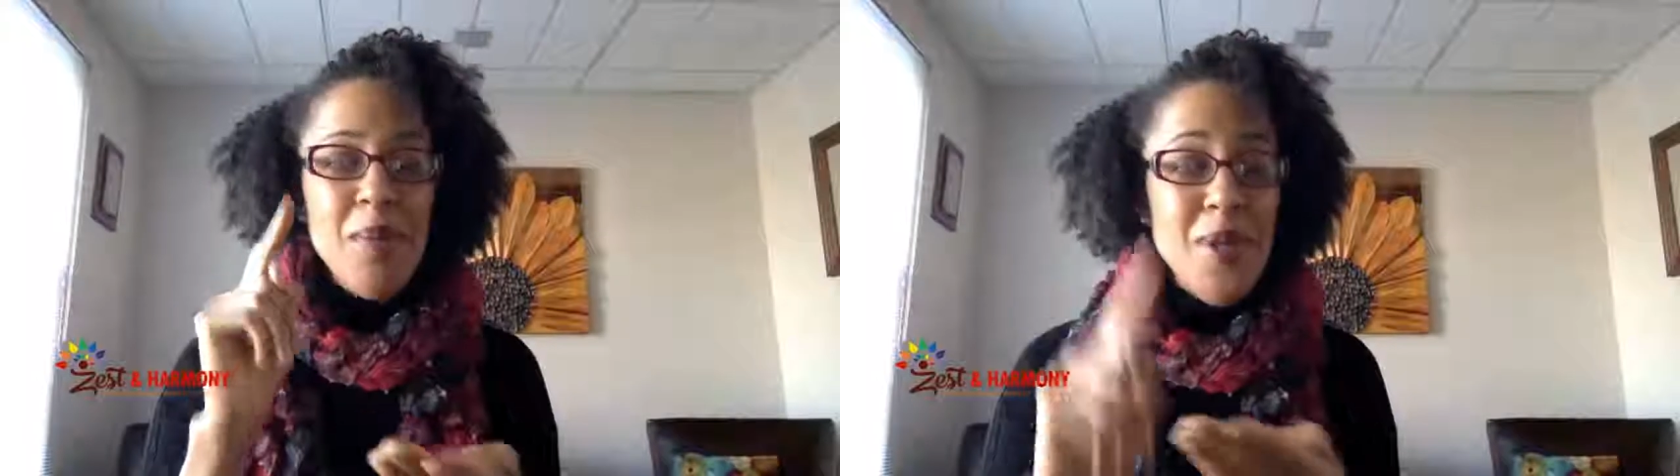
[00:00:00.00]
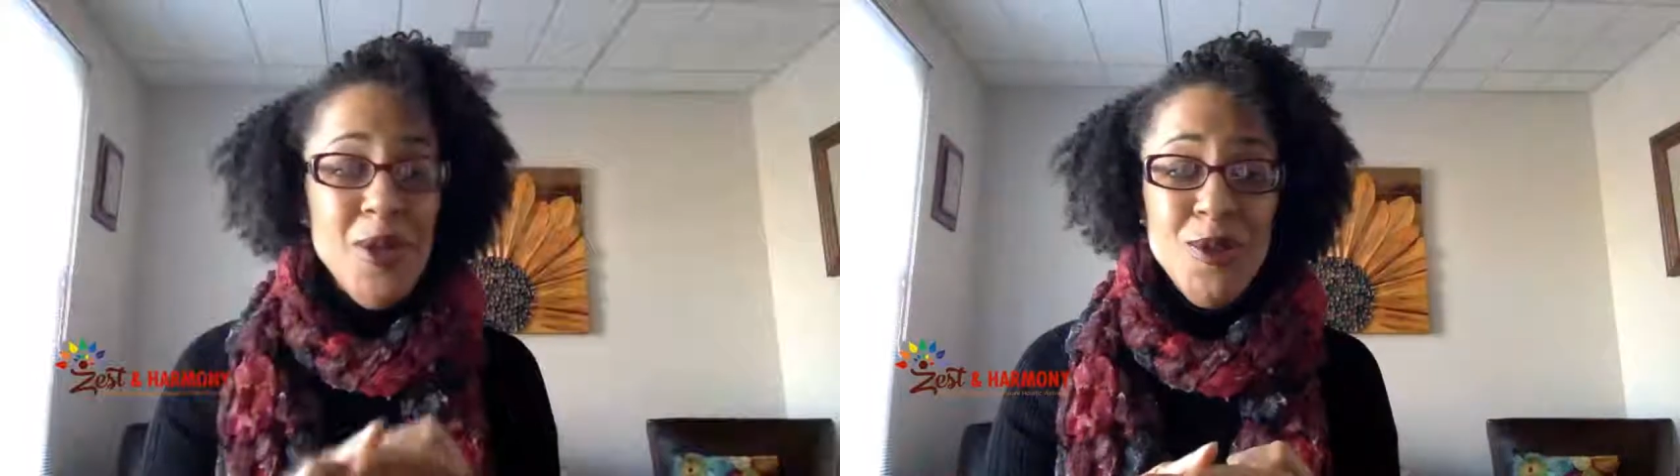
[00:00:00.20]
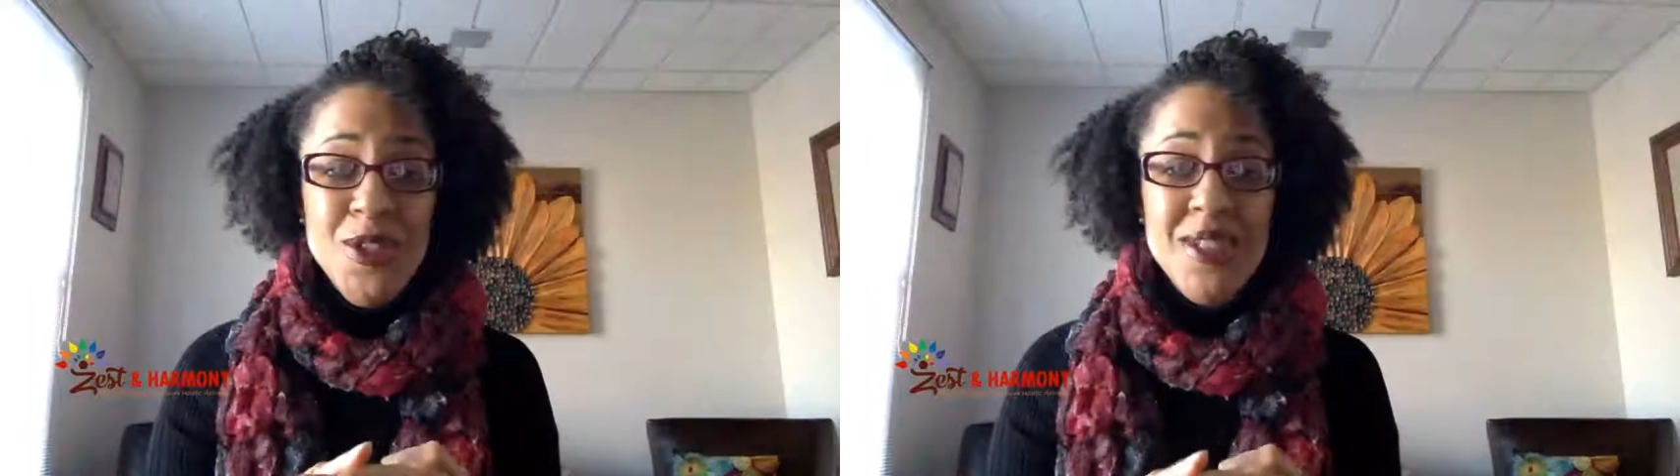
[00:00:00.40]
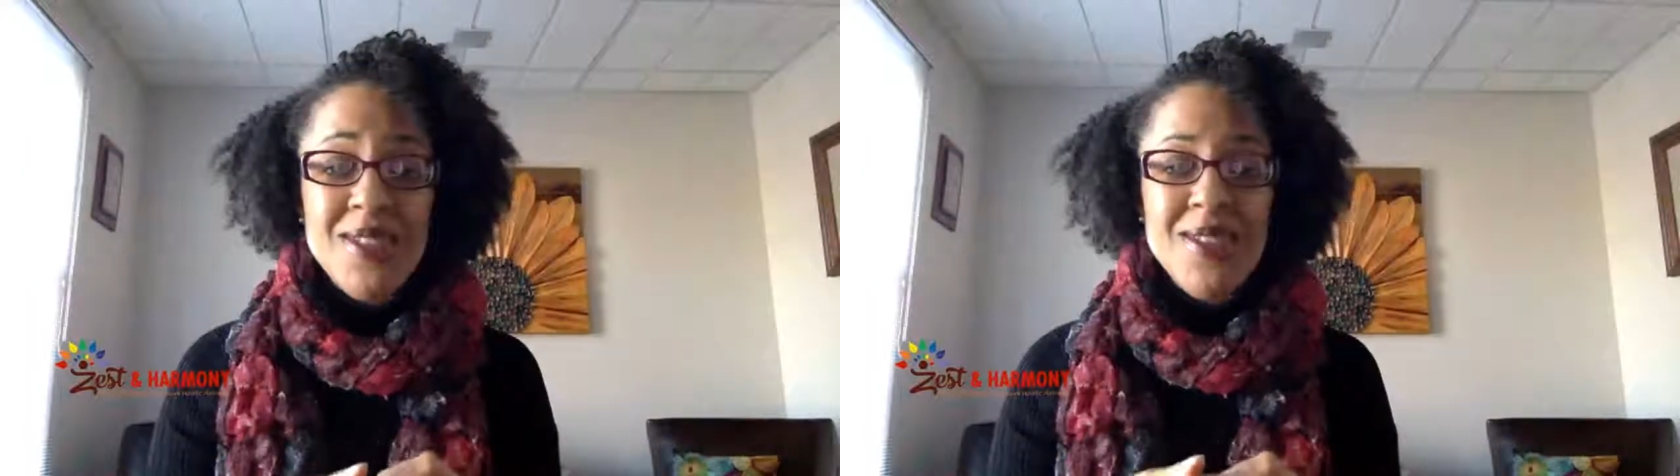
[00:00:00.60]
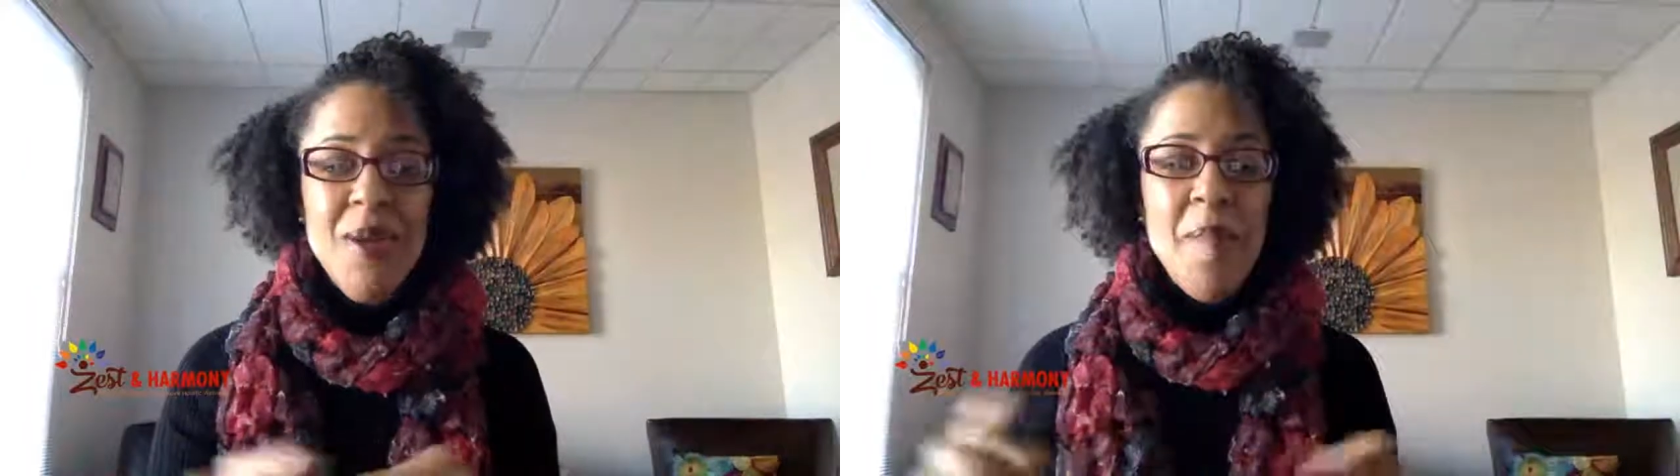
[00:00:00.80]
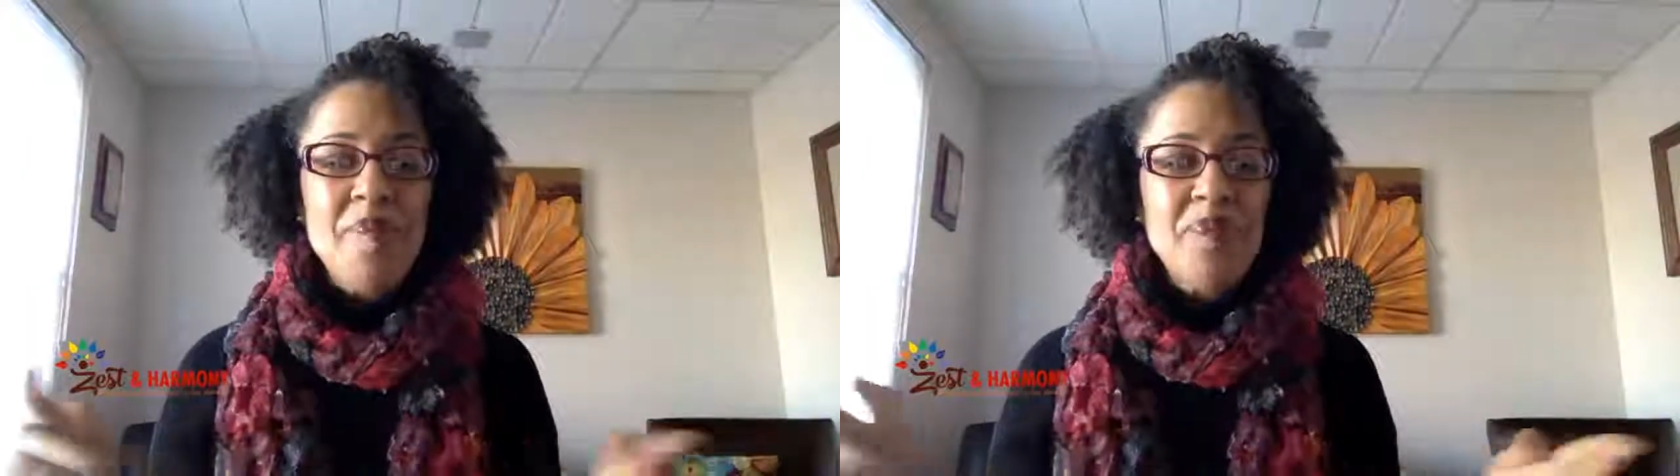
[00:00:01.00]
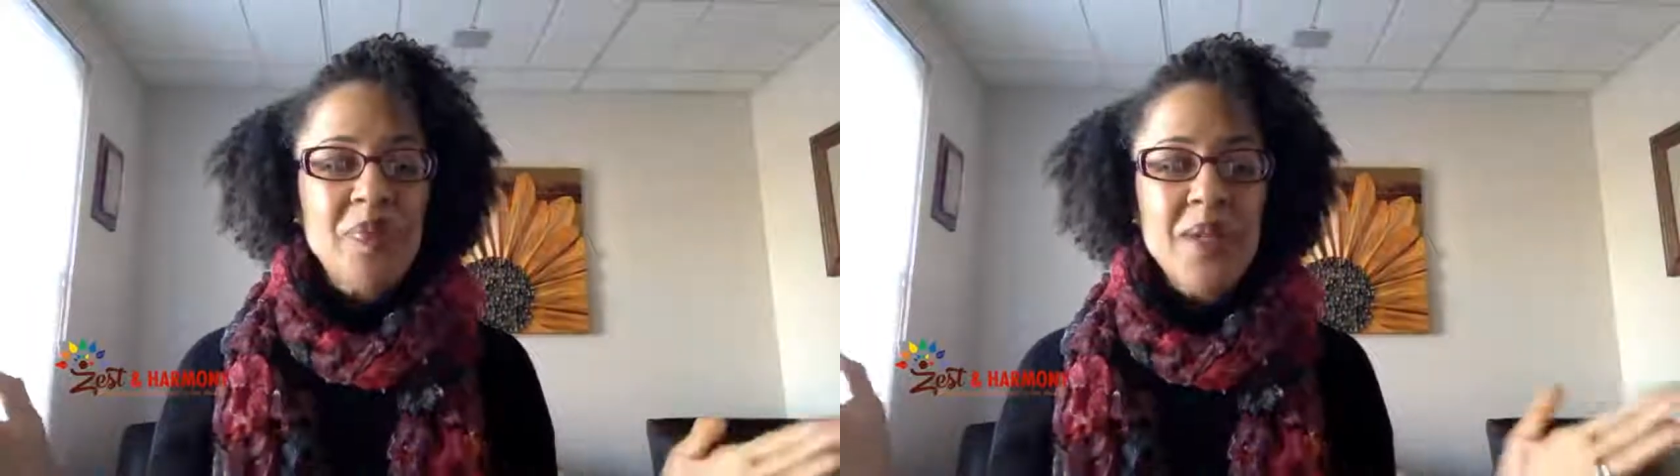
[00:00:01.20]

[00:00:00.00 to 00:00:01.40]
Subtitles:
immune system.